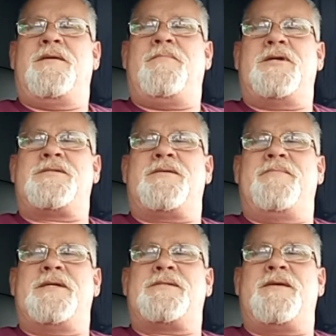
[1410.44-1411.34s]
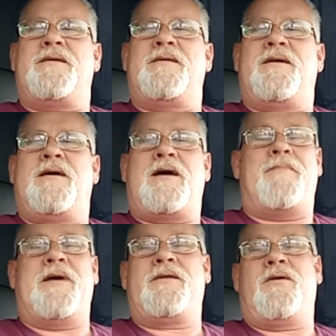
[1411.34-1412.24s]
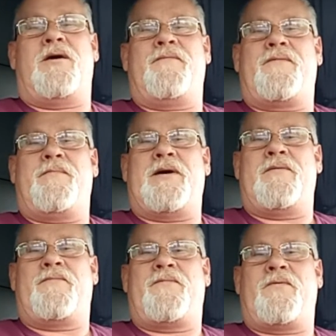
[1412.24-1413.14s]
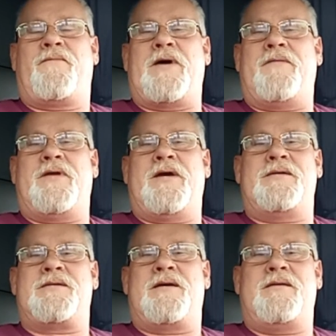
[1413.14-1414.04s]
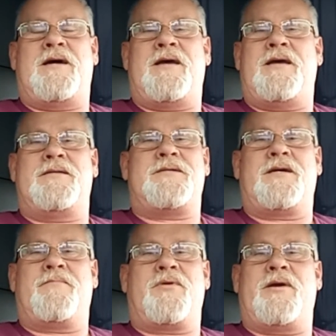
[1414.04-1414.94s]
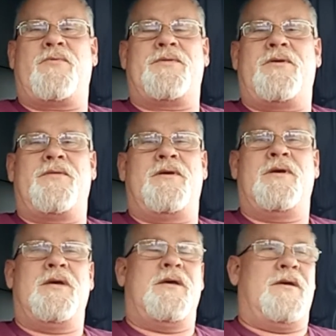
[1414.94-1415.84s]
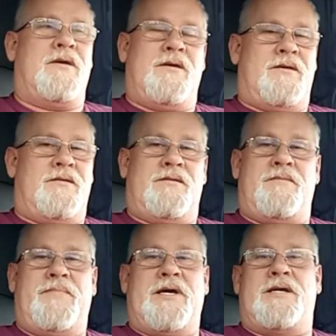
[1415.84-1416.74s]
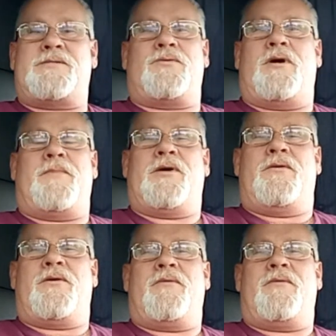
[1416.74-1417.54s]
I must have missed that. I've been gone for about 4 or 5 days. I had to take a break with all the BS drama going